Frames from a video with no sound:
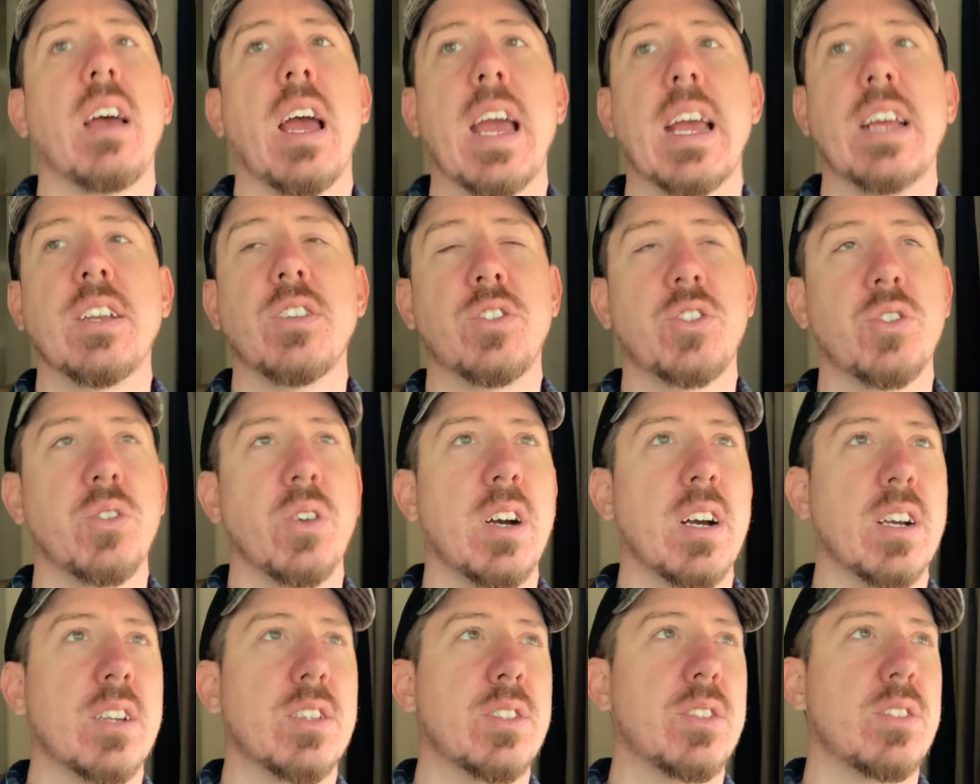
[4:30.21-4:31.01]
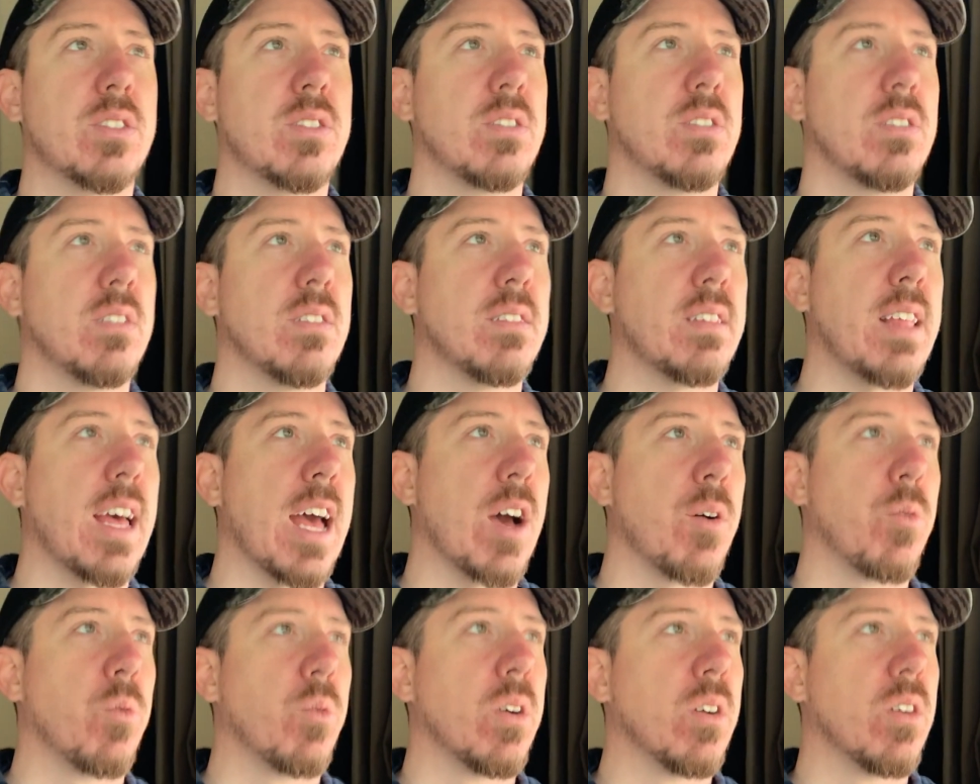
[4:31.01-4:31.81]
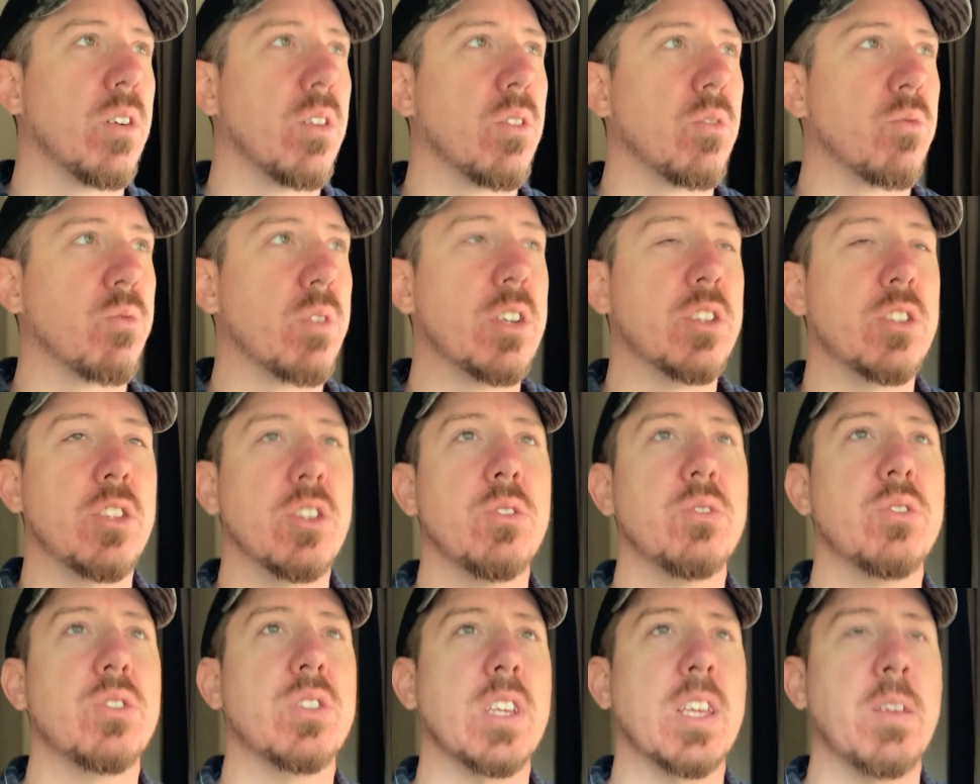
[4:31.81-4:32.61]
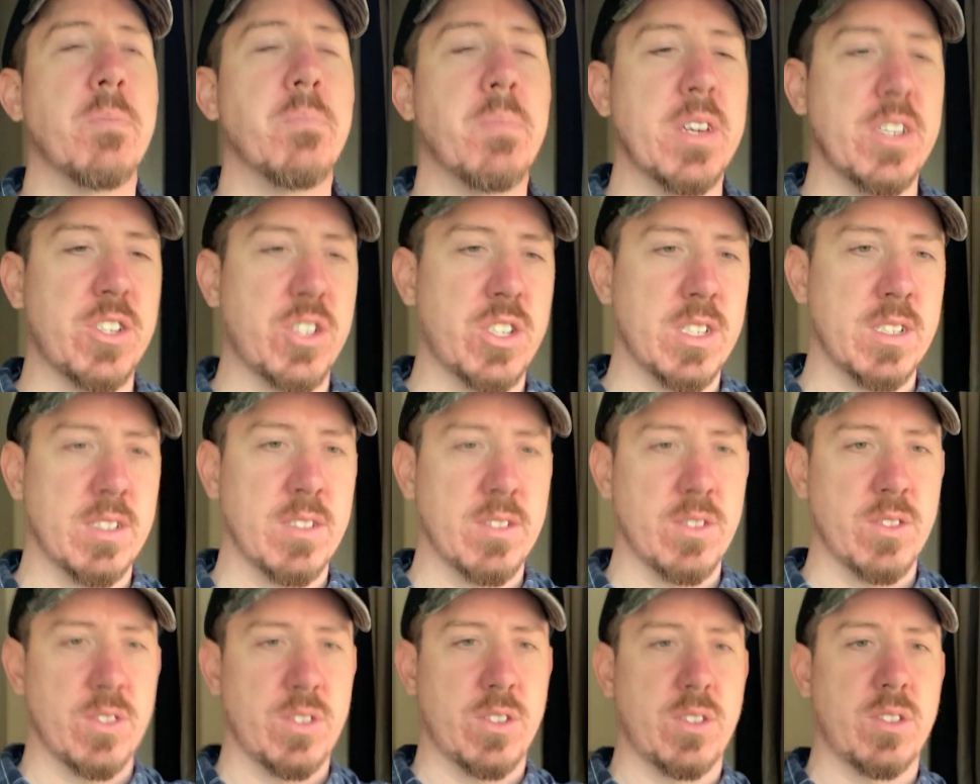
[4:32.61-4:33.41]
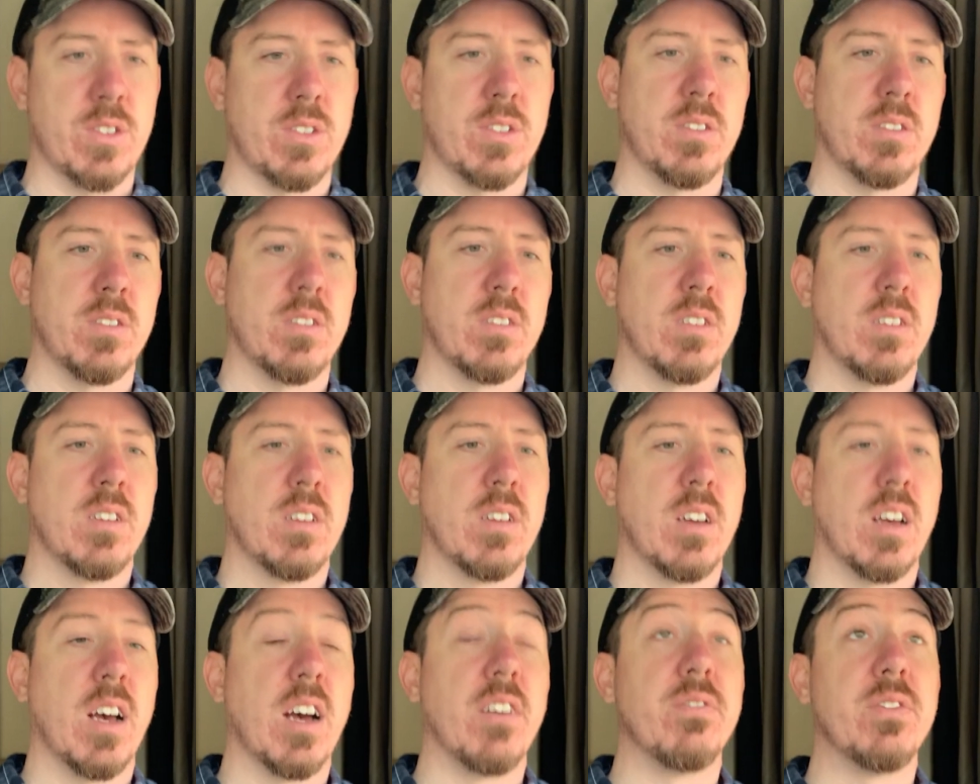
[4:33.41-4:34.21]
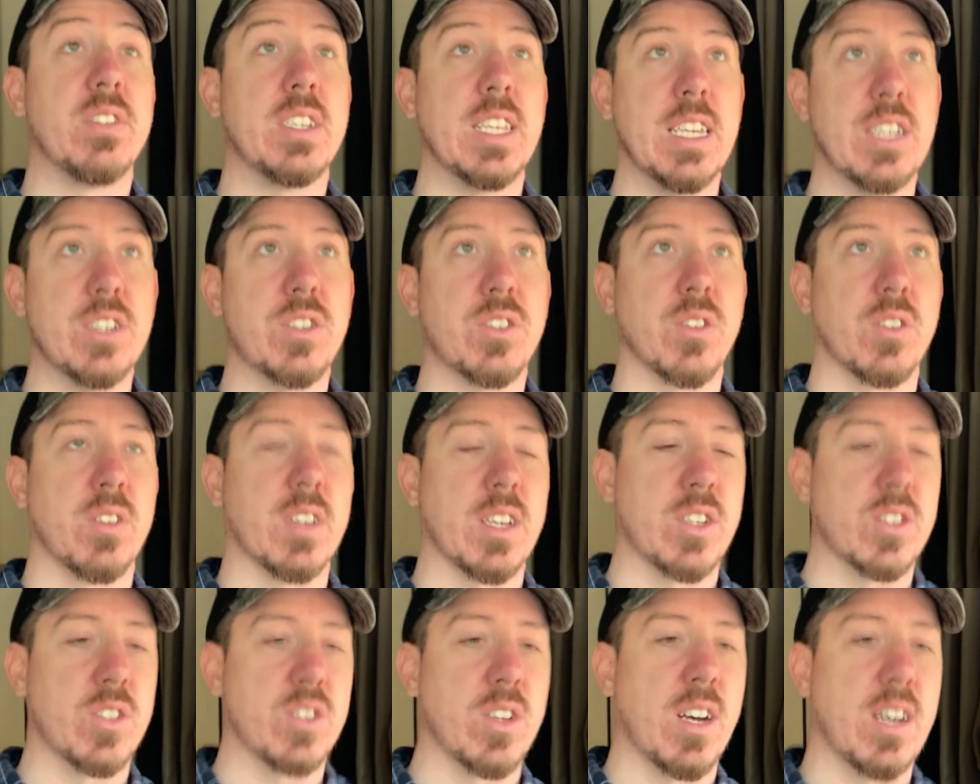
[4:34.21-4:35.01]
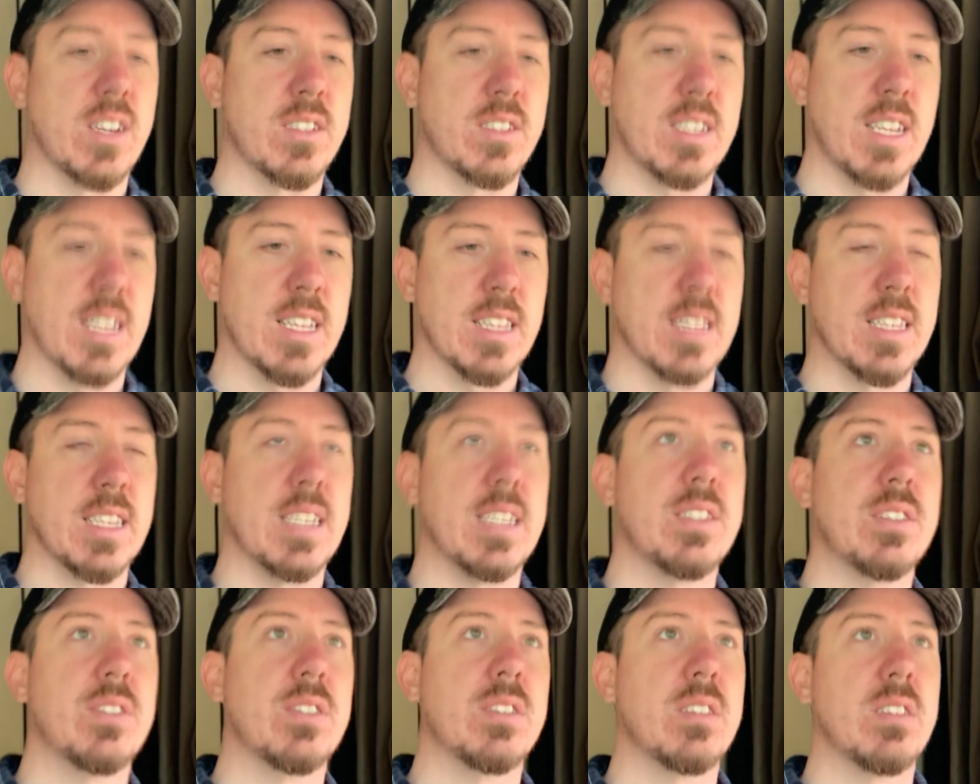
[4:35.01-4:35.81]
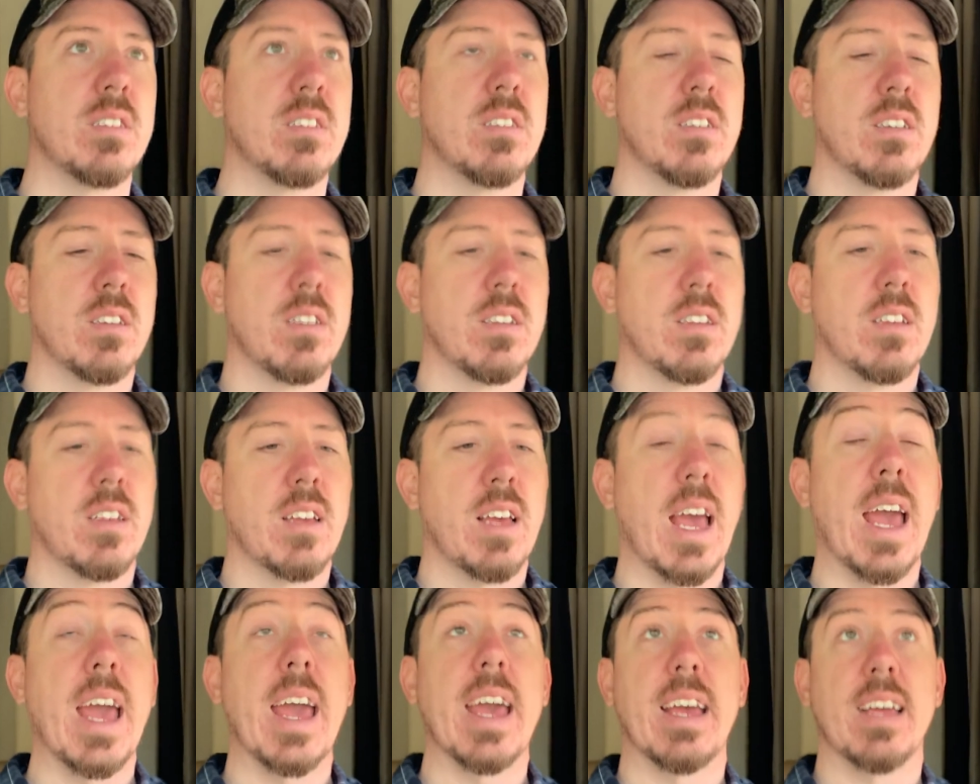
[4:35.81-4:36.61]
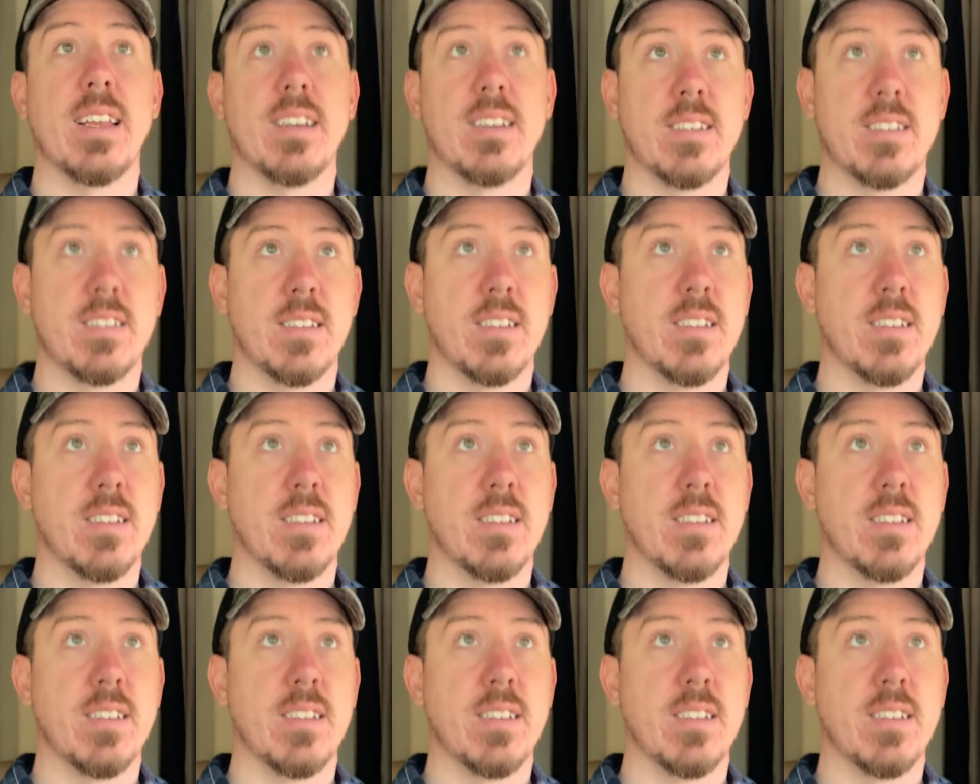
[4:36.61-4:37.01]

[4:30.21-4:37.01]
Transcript: and trucks that will reduce emissions of diesel exhaust at least, and